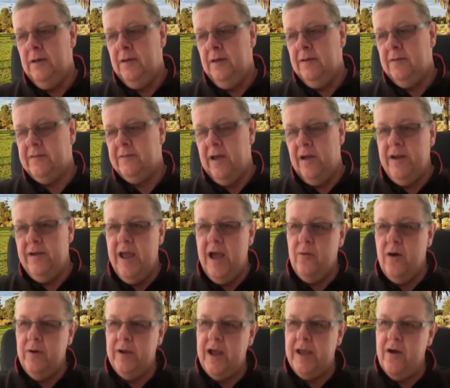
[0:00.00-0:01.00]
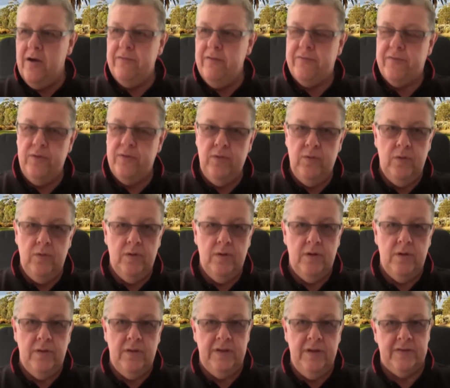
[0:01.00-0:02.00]
So now we're going through
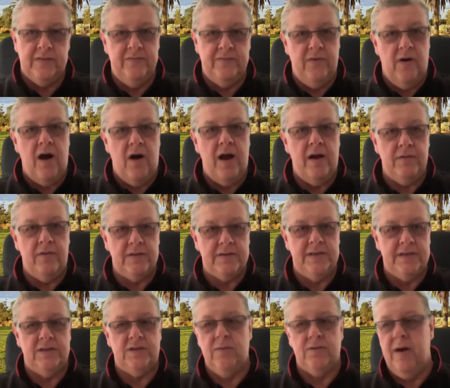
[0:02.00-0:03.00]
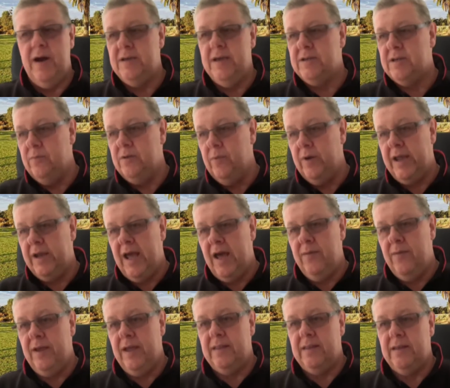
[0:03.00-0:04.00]
this virus situation. We're
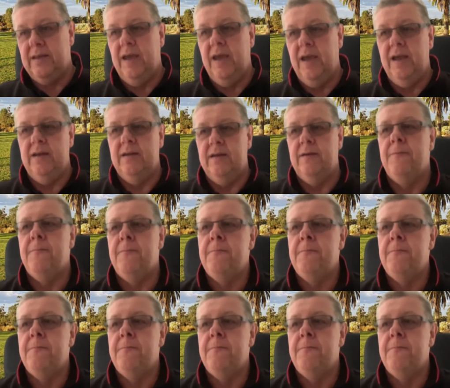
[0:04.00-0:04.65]
coming at the end.